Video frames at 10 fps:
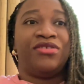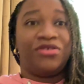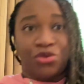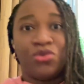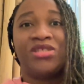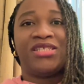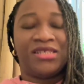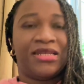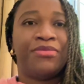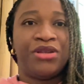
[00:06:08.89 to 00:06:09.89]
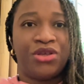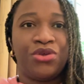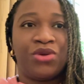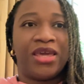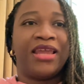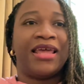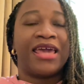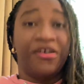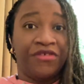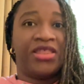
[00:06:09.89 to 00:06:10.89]
You would see them in the UK. Like
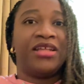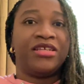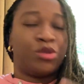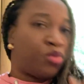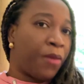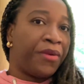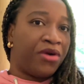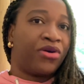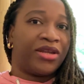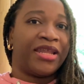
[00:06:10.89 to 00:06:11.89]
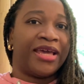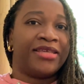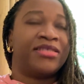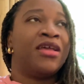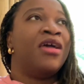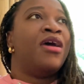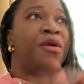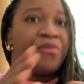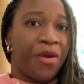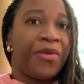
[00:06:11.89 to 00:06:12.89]
everything is proper organized,
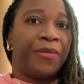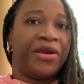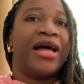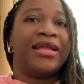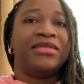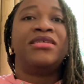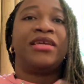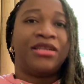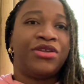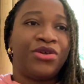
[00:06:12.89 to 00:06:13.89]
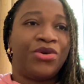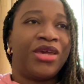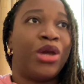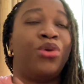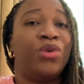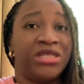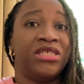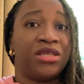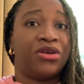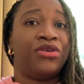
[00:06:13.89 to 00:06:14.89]
proper planned in the UK, which
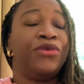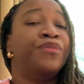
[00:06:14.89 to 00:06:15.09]
is good,